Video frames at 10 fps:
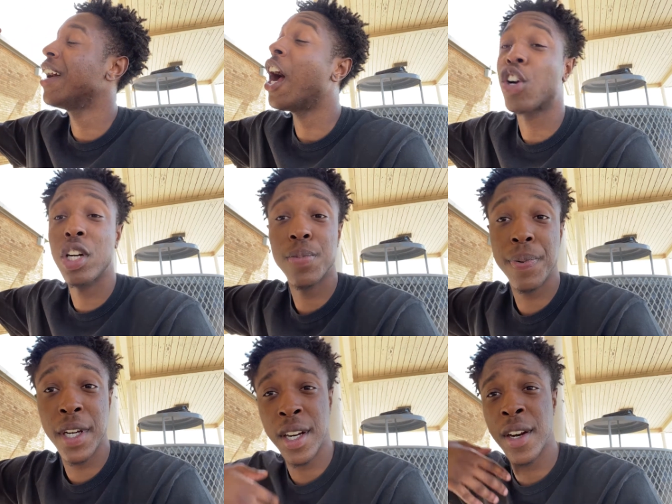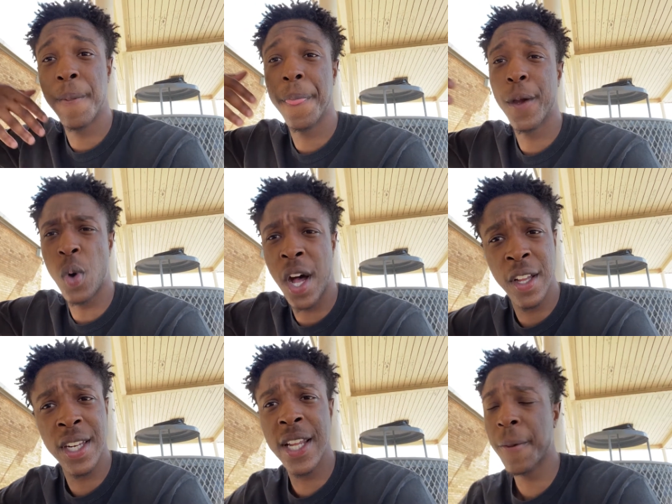a crispier
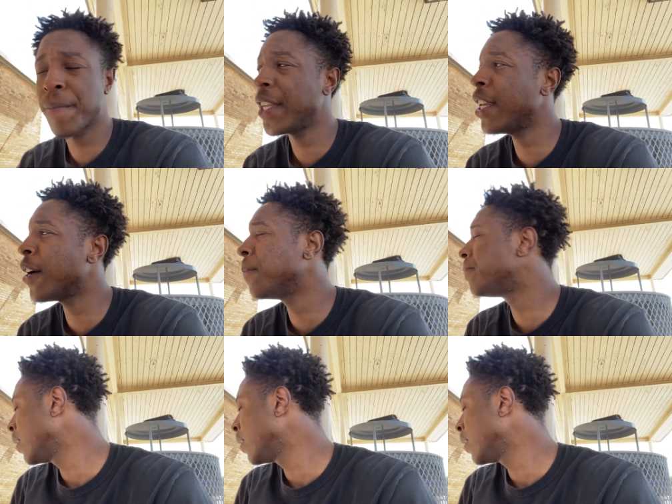quality, you know?